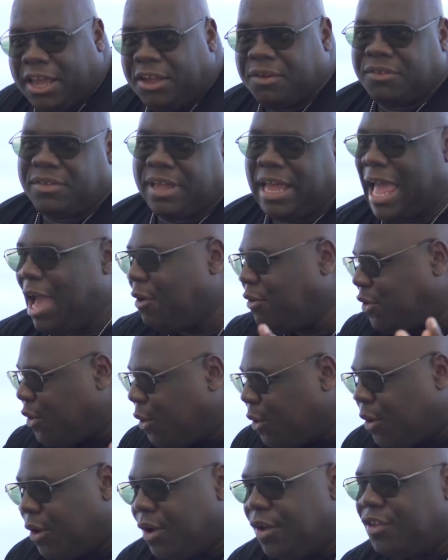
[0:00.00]
You know,
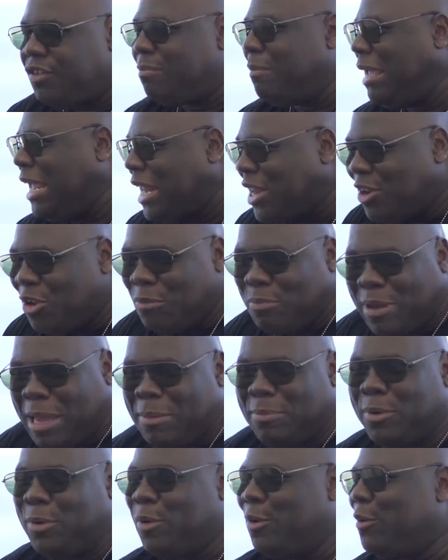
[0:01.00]
outdoors, meeting new
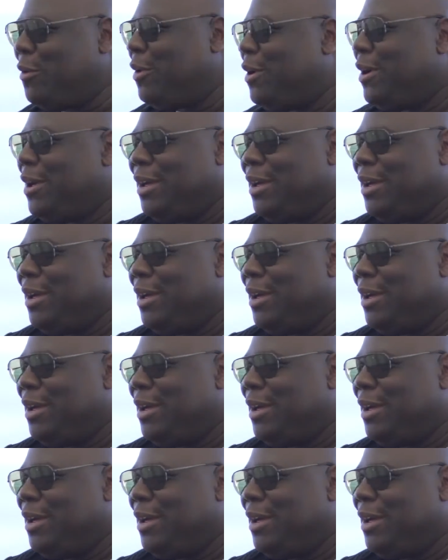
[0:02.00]
people,